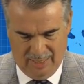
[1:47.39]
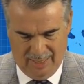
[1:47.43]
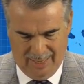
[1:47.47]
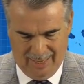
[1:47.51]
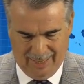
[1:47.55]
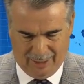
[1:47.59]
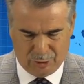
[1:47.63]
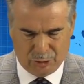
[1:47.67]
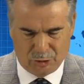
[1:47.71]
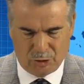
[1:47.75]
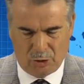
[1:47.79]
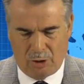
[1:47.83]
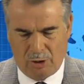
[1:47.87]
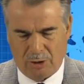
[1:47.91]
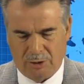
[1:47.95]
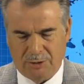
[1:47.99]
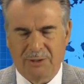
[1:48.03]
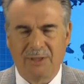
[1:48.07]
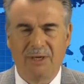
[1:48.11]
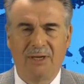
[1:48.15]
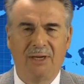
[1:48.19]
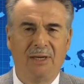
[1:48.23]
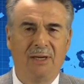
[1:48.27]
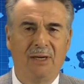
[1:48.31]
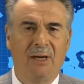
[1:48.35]

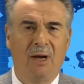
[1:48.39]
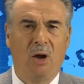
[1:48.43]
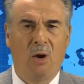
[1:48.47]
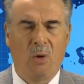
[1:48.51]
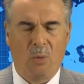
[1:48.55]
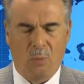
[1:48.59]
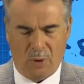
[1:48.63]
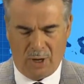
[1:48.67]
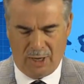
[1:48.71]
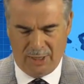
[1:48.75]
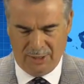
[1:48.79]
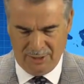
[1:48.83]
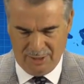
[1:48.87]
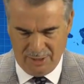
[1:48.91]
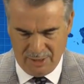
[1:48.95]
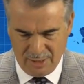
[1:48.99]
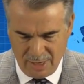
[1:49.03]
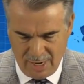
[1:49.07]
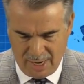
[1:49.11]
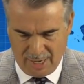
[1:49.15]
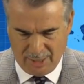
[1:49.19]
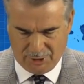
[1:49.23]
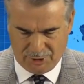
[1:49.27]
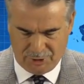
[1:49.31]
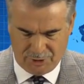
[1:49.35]
exalting one
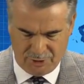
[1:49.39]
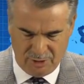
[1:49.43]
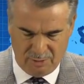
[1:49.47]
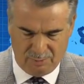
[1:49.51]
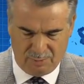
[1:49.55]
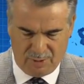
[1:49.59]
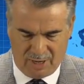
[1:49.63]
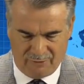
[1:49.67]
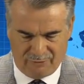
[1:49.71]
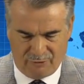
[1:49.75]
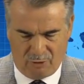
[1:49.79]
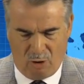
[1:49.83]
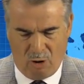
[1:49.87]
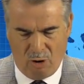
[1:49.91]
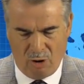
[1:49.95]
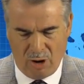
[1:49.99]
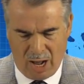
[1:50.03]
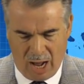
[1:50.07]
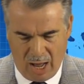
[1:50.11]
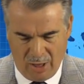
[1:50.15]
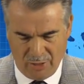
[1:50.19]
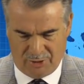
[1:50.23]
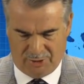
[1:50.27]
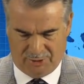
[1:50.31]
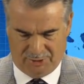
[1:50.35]
nation above all
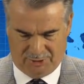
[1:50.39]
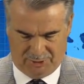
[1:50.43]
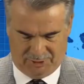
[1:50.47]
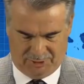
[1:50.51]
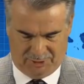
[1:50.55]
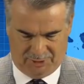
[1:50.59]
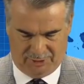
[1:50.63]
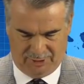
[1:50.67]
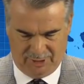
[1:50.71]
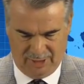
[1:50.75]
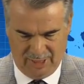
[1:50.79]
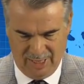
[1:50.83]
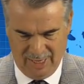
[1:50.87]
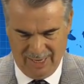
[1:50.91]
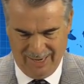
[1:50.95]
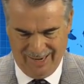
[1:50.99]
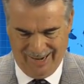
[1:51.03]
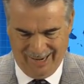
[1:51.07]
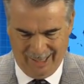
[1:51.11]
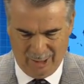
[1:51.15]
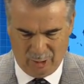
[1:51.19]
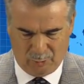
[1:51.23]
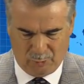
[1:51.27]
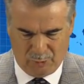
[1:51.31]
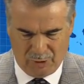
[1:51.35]
others
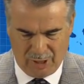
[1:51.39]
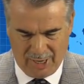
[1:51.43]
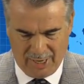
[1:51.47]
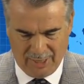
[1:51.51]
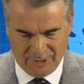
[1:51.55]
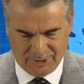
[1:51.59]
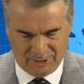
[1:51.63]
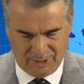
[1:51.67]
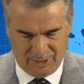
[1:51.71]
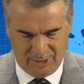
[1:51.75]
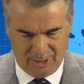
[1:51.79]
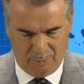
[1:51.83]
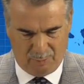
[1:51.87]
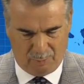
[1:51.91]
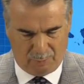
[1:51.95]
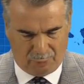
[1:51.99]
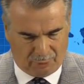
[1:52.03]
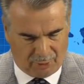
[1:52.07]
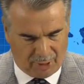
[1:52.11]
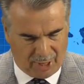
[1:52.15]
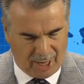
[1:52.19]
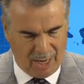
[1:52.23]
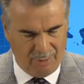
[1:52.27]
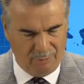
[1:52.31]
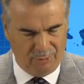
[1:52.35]
and placing
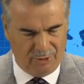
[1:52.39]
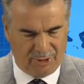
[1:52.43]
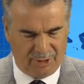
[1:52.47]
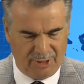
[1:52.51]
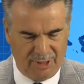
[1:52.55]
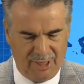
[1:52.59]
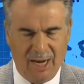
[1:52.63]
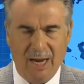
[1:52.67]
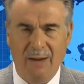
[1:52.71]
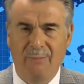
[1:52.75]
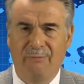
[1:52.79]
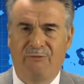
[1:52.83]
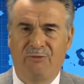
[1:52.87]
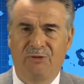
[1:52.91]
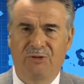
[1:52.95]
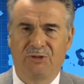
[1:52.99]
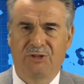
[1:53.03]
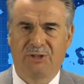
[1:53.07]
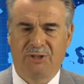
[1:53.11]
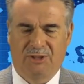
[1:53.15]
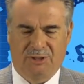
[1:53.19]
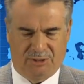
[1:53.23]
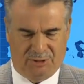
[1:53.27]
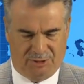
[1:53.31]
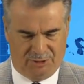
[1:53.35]
primary
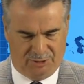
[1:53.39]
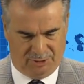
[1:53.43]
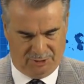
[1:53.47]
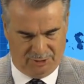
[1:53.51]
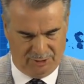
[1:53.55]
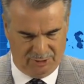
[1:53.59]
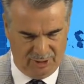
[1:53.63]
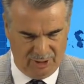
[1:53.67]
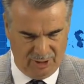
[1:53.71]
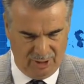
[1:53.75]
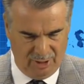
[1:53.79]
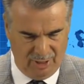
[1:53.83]
emphasis